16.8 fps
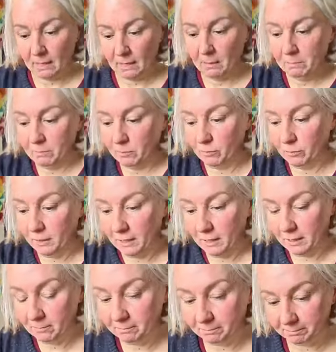in
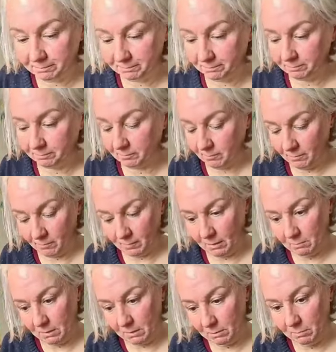between
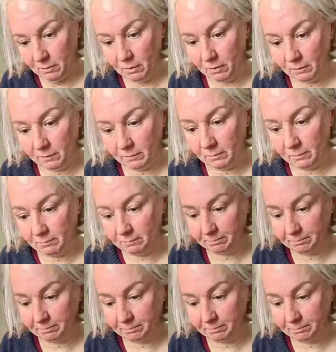my blocks.